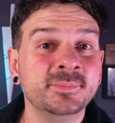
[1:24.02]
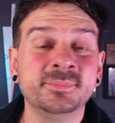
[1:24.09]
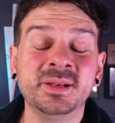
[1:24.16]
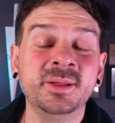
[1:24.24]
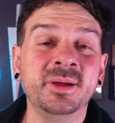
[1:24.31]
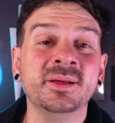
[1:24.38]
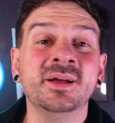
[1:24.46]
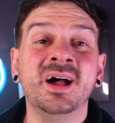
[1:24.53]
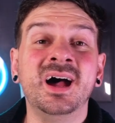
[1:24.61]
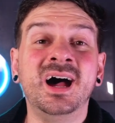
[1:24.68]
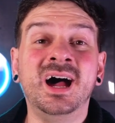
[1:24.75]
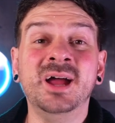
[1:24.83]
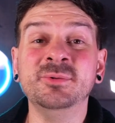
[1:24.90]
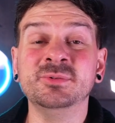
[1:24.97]
But anyway,
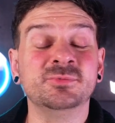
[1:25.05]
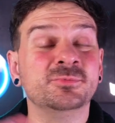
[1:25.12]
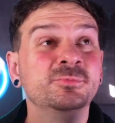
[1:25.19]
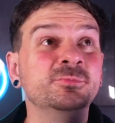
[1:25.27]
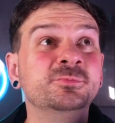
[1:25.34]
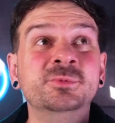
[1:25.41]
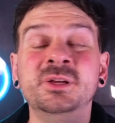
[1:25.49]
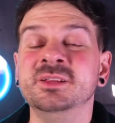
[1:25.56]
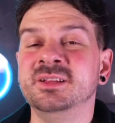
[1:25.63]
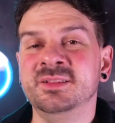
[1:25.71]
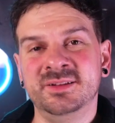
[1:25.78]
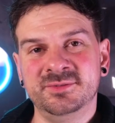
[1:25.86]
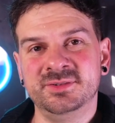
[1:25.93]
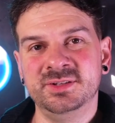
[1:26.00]
I would really
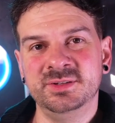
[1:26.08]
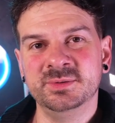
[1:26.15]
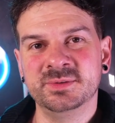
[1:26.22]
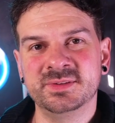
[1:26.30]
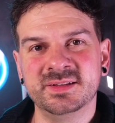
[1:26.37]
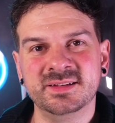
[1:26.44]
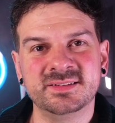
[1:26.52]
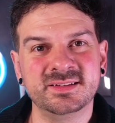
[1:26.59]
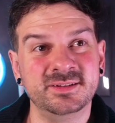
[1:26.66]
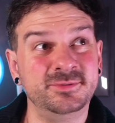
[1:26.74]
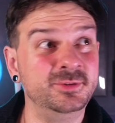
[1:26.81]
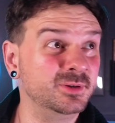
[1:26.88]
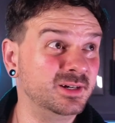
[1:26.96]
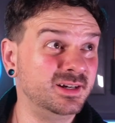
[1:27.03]
love to use this.
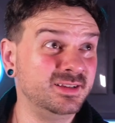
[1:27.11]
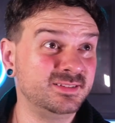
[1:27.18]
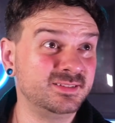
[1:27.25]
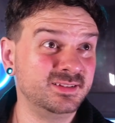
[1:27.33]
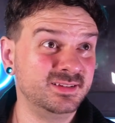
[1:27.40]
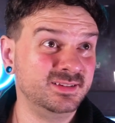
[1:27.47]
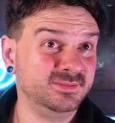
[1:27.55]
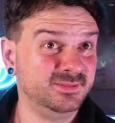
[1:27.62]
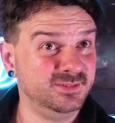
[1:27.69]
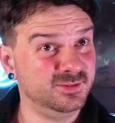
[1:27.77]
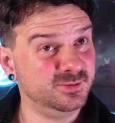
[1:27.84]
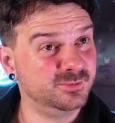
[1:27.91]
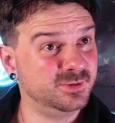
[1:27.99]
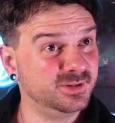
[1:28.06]
If you guys,
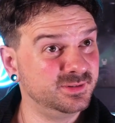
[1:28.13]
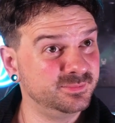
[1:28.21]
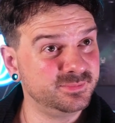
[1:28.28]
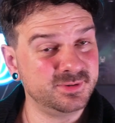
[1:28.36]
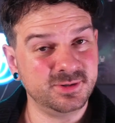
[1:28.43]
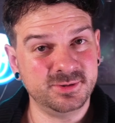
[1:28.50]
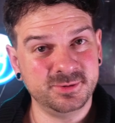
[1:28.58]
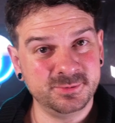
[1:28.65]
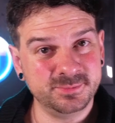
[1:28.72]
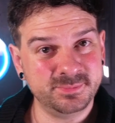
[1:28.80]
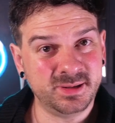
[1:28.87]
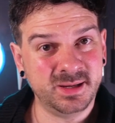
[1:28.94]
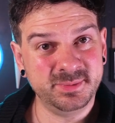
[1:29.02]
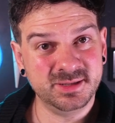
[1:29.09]
want to go
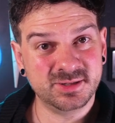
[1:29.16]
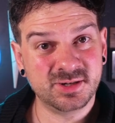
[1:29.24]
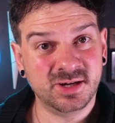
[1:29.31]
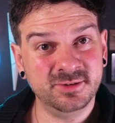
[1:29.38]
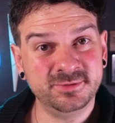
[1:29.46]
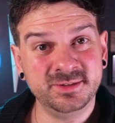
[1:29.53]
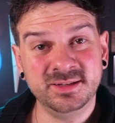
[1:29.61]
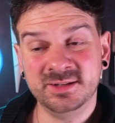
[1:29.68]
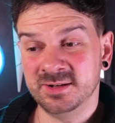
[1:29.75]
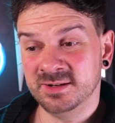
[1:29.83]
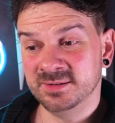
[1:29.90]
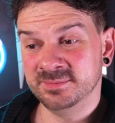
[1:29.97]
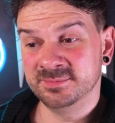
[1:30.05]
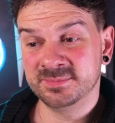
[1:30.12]
buy me a coffee
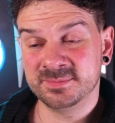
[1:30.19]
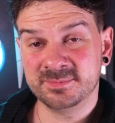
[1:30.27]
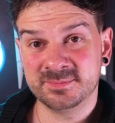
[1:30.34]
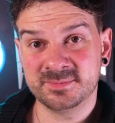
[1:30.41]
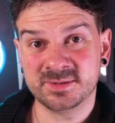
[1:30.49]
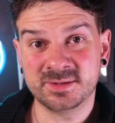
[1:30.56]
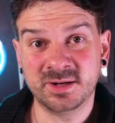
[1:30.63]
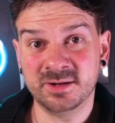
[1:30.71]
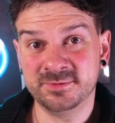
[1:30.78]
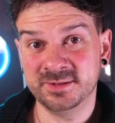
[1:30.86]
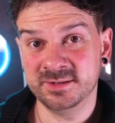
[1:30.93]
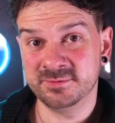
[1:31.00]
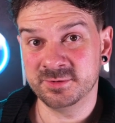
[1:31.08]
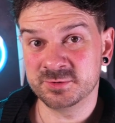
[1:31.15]
on
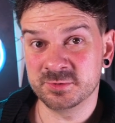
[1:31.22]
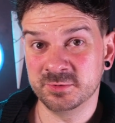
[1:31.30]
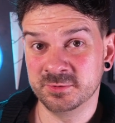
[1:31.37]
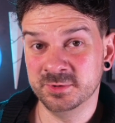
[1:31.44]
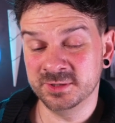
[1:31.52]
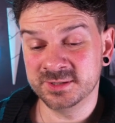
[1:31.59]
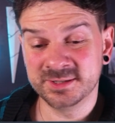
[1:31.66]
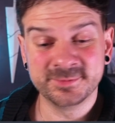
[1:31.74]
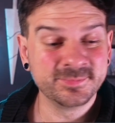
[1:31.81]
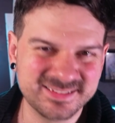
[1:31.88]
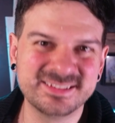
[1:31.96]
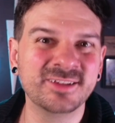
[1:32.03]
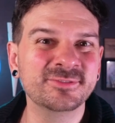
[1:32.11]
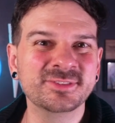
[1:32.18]
Coffee at Virtual Rook,
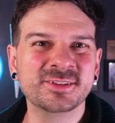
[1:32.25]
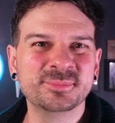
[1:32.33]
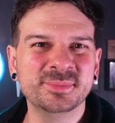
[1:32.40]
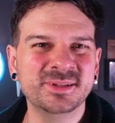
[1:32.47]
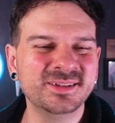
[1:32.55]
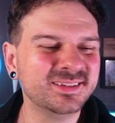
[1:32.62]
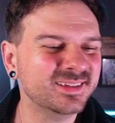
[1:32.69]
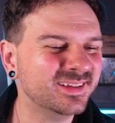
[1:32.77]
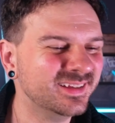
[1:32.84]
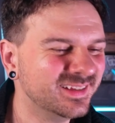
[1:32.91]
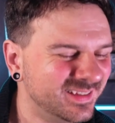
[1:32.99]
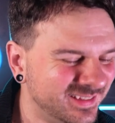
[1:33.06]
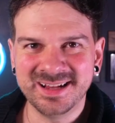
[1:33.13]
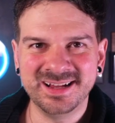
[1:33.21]
selfless plug,
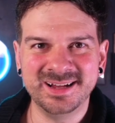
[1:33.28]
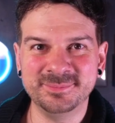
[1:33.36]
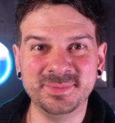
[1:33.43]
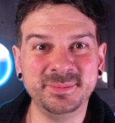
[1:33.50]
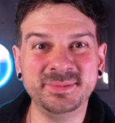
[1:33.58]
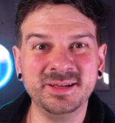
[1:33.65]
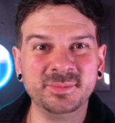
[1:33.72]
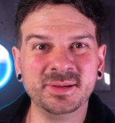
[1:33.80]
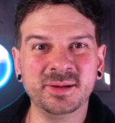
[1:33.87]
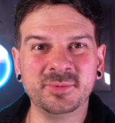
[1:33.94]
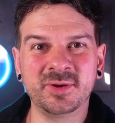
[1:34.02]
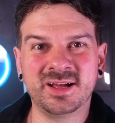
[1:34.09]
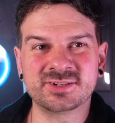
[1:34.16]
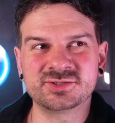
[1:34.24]
maybe I'll be able
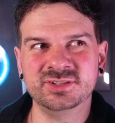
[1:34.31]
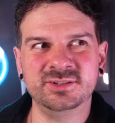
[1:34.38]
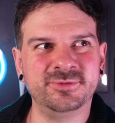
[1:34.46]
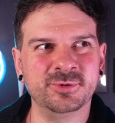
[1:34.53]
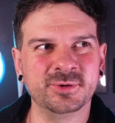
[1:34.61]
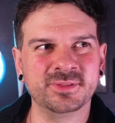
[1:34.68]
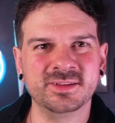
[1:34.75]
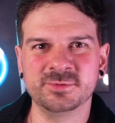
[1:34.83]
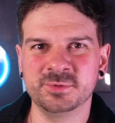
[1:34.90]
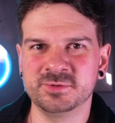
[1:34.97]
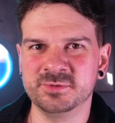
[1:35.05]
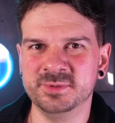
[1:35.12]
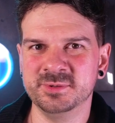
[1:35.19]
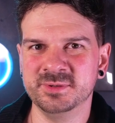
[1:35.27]
to actually afford this, which
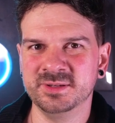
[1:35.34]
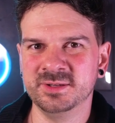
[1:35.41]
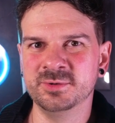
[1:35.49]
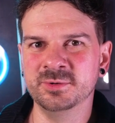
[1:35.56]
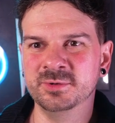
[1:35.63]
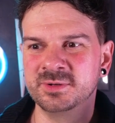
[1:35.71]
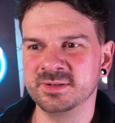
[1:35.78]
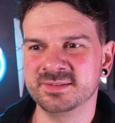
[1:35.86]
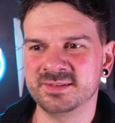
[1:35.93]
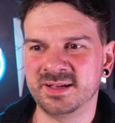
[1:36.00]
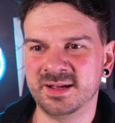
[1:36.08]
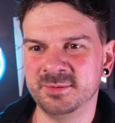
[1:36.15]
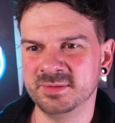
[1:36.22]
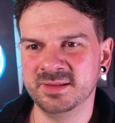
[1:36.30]
would be really cool, because
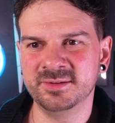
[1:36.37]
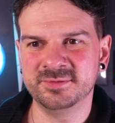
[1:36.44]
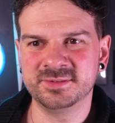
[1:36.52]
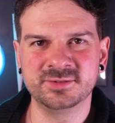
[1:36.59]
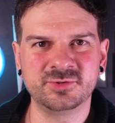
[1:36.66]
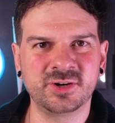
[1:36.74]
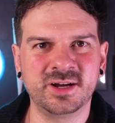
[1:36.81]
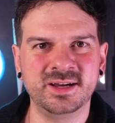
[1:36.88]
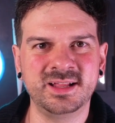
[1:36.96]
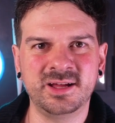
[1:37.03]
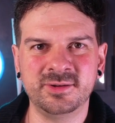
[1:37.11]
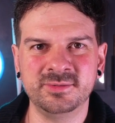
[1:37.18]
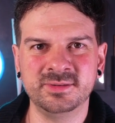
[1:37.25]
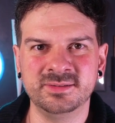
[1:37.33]
I would love to try it
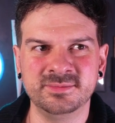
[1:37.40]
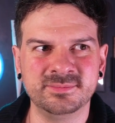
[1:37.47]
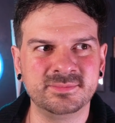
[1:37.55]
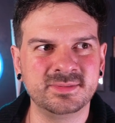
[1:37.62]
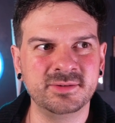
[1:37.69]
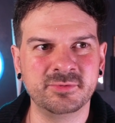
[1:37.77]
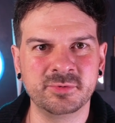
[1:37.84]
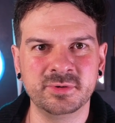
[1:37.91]
out and give a